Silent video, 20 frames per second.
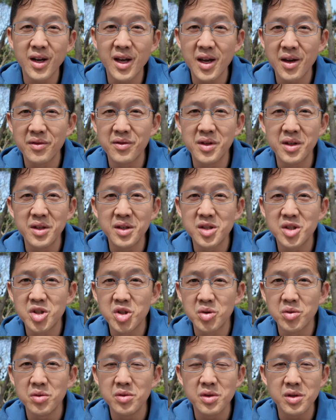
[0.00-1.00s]
heavy
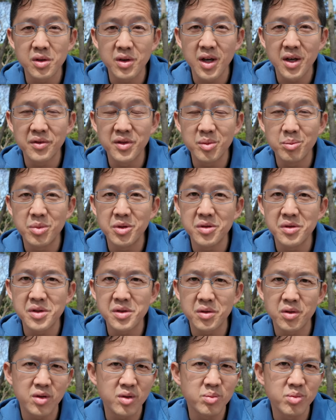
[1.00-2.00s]
shoes or heavy
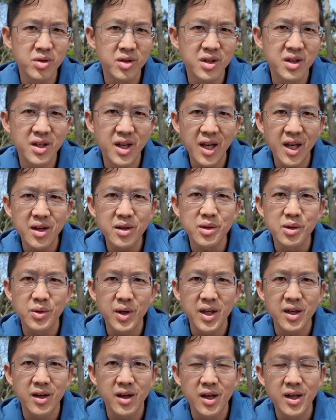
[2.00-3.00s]
boots or put ankle
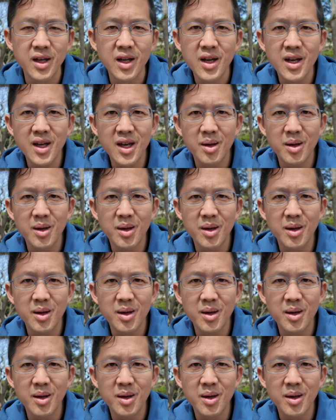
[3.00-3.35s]
weight on